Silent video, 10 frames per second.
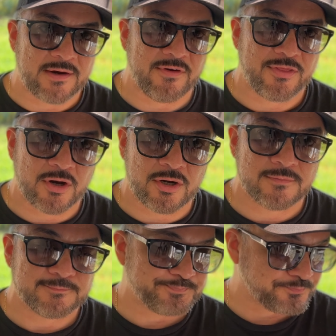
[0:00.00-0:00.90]
every third.
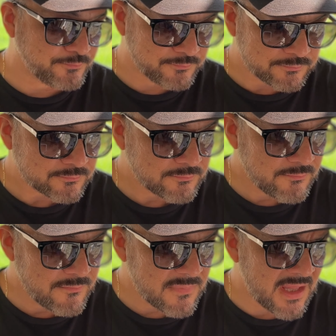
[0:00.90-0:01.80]

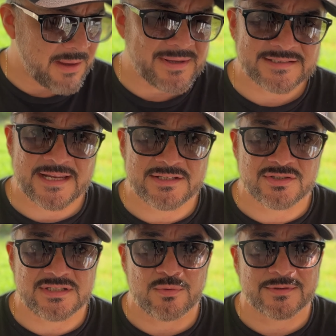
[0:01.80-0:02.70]
I'm excited
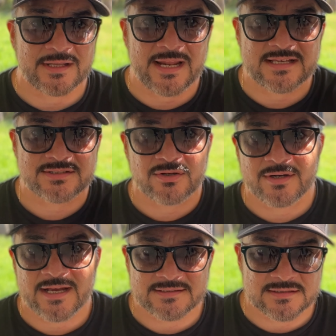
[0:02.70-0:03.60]
to see what the last
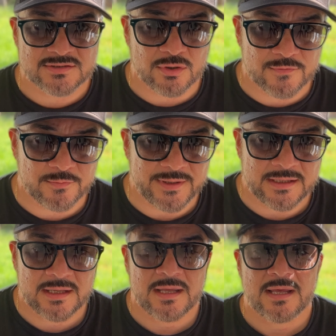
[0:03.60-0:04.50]
third has in store for me.